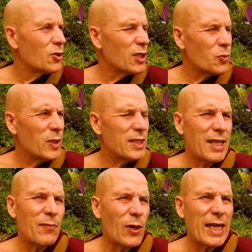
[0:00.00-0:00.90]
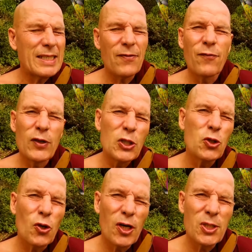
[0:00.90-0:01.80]
So this means that one has a free
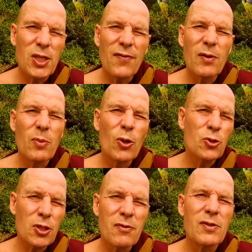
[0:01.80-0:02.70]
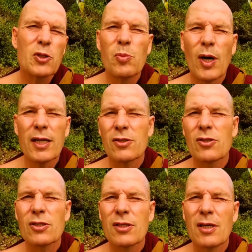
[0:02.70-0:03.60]
choice of emotional
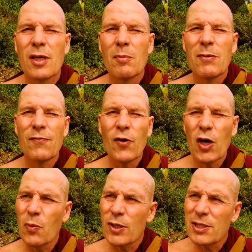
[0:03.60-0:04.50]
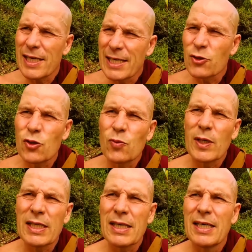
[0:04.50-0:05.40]
response. Before it was linked to
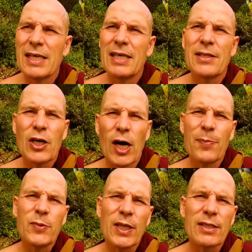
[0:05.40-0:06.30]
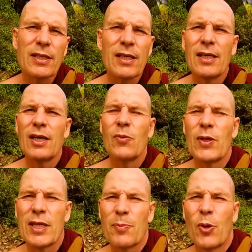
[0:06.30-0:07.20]
whether the object,
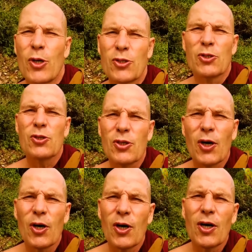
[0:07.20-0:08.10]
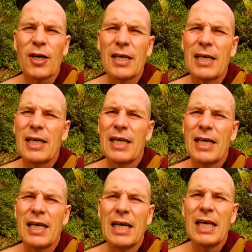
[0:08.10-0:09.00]
whether persons or
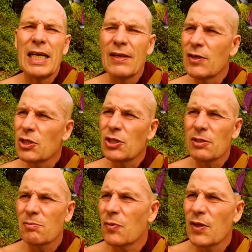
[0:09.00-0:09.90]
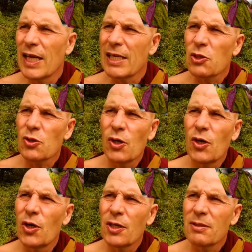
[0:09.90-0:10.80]
uh, living things
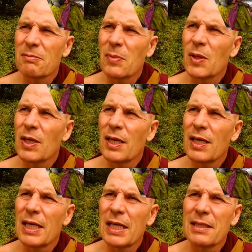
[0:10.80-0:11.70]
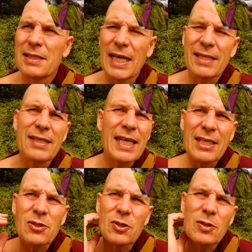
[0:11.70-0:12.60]
or uh, dead
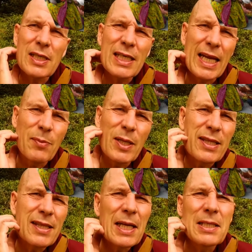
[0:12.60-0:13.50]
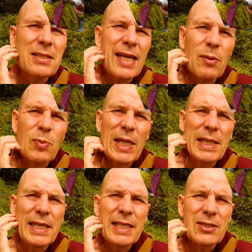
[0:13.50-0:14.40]
things, inanimate things like
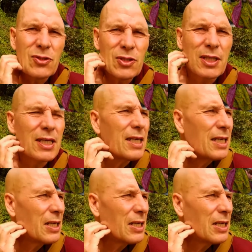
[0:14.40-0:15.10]
buildings, uh,